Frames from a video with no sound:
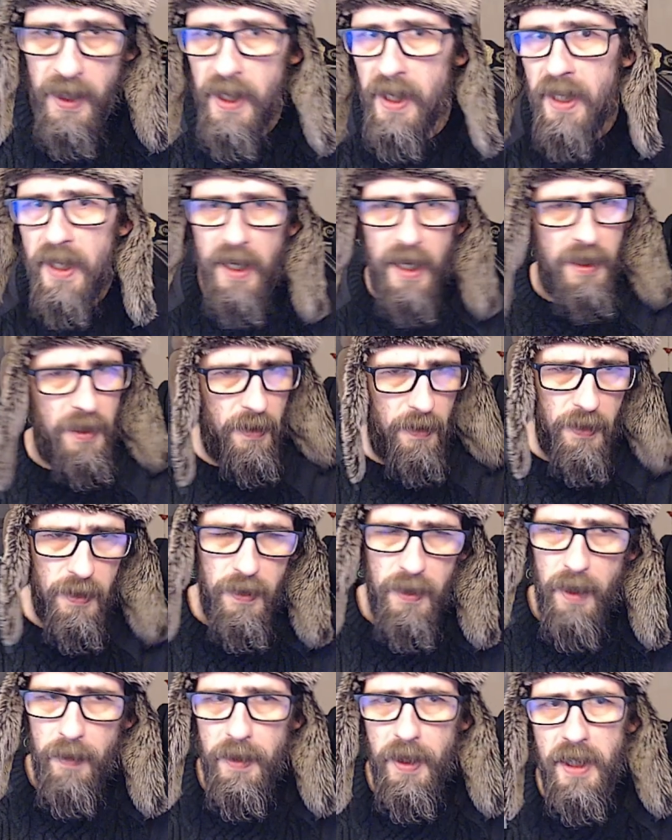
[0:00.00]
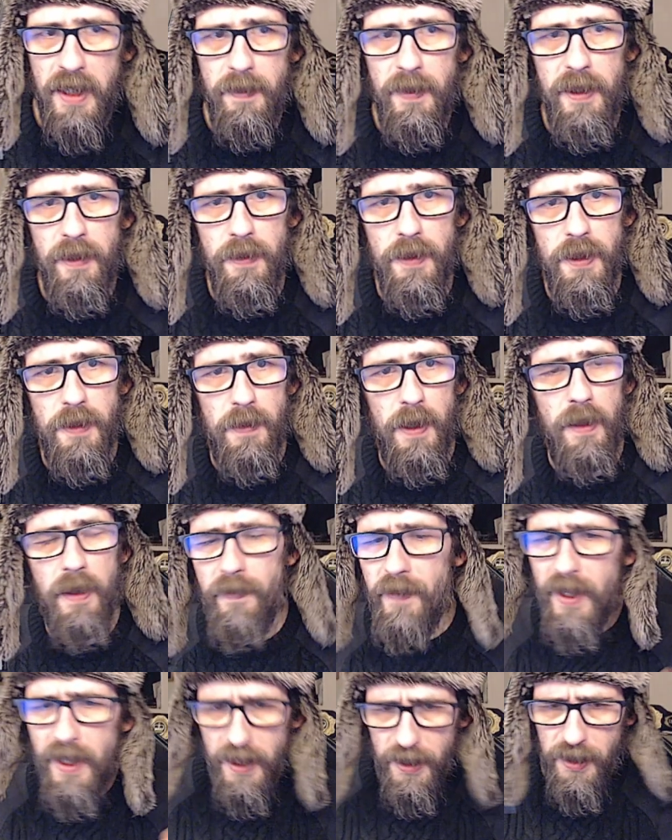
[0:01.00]
You can do that with any build as well.
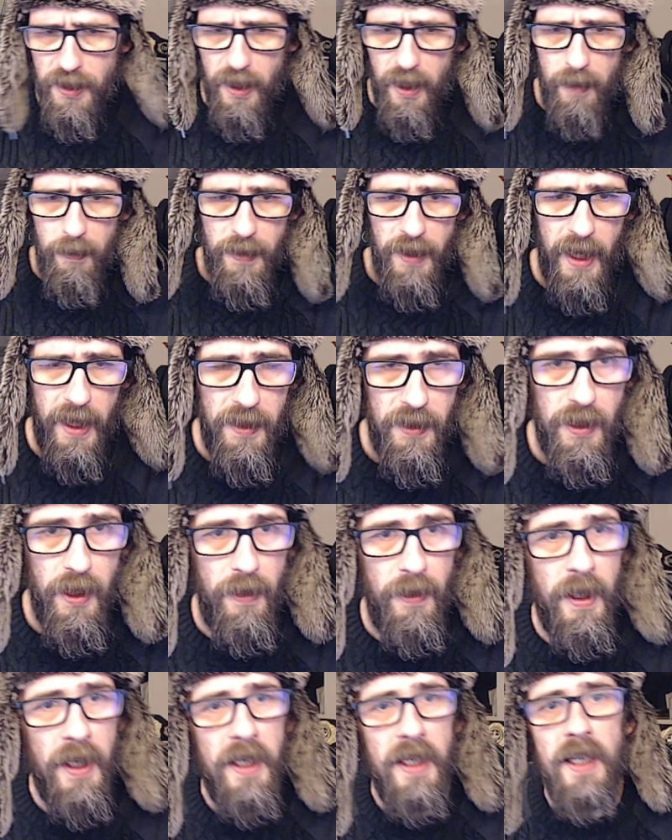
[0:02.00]
In fact, let's start with that. So